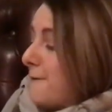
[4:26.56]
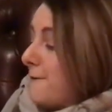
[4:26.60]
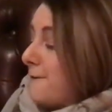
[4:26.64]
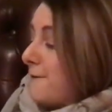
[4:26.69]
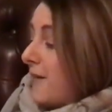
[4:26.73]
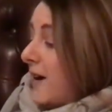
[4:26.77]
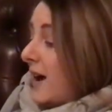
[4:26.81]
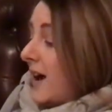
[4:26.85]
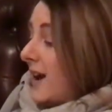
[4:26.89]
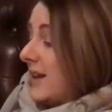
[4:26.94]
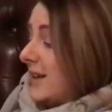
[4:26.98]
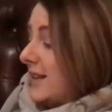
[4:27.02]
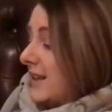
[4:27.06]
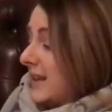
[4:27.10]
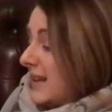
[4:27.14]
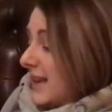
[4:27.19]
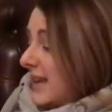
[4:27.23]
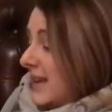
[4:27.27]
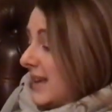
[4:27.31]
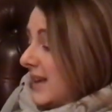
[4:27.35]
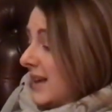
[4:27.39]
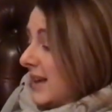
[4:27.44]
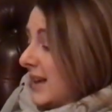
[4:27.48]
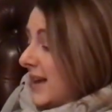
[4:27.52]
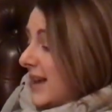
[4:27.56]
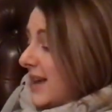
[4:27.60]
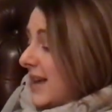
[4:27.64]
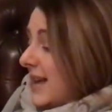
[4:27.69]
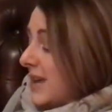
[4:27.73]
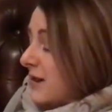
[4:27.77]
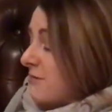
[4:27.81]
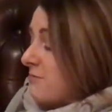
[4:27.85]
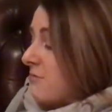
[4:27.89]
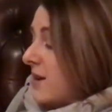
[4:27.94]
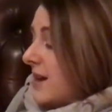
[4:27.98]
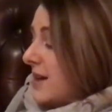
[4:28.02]
Finally,
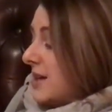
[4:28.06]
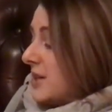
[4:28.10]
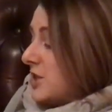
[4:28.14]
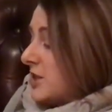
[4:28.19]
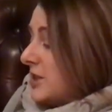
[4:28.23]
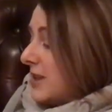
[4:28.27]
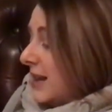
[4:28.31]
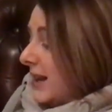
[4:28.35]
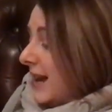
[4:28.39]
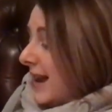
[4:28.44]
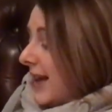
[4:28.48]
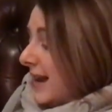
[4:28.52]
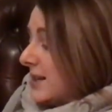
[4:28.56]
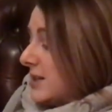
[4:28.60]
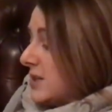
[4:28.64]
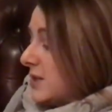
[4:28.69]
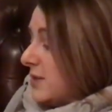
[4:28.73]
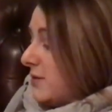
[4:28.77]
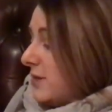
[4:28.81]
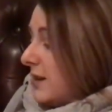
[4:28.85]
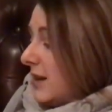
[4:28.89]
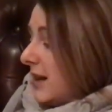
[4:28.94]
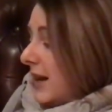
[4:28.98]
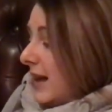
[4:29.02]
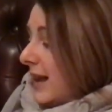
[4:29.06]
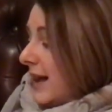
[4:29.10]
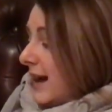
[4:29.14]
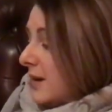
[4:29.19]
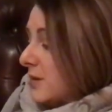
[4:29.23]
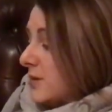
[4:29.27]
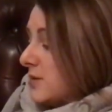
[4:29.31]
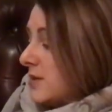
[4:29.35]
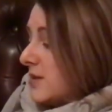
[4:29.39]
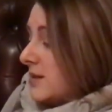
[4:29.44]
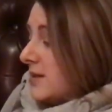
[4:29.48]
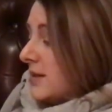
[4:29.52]
he reached the land of the
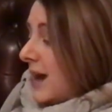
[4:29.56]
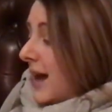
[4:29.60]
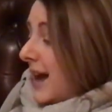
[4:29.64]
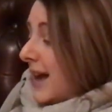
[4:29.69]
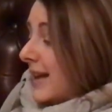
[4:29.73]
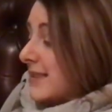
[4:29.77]
clouds